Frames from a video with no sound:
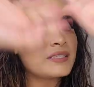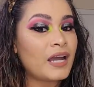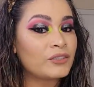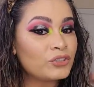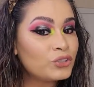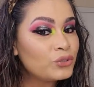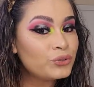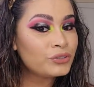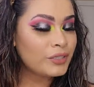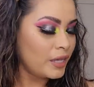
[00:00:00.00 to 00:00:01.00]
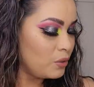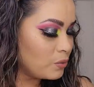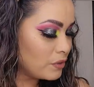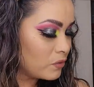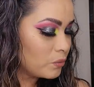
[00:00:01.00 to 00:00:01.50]
Tacos Tuesday.
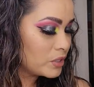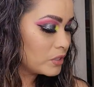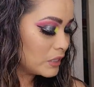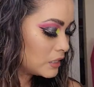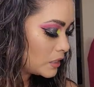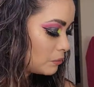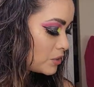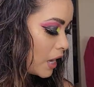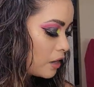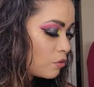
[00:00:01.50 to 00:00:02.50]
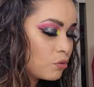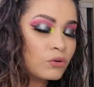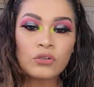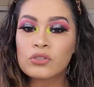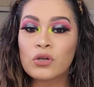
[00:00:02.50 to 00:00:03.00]
Whoever wants to eat some
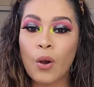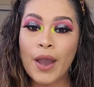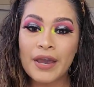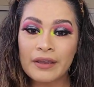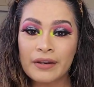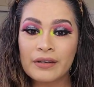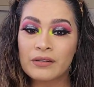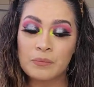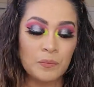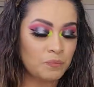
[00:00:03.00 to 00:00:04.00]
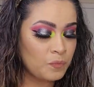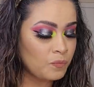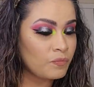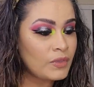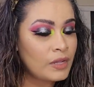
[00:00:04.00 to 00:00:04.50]
tacos, go ahead and
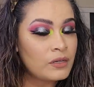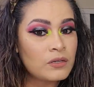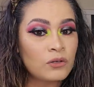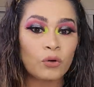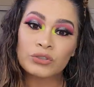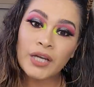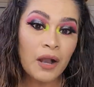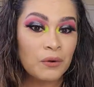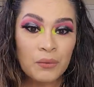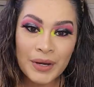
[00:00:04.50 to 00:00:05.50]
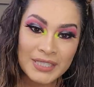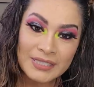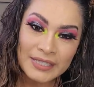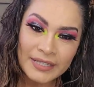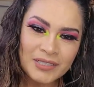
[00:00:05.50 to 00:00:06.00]
go taco
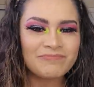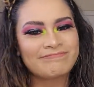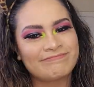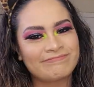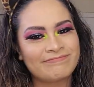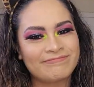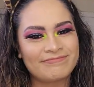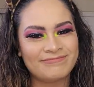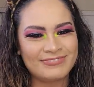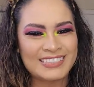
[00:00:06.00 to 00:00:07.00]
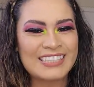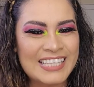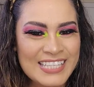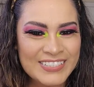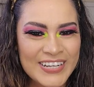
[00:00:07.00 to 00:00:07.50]
wasted.
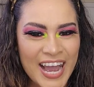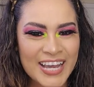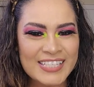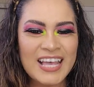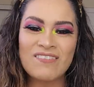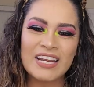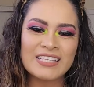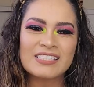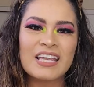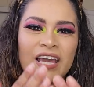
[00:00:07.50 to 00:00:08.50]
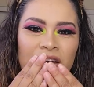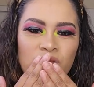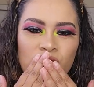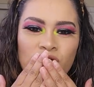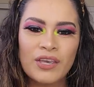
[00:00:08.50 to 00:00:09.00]
Thank you guys. Have a nice day.
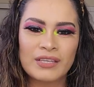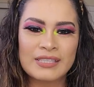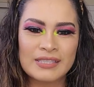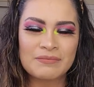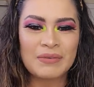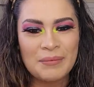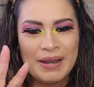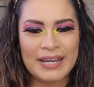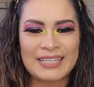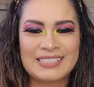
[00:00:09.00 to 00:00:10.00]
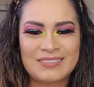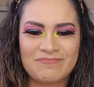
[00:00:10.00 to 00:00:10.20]
Bye bye.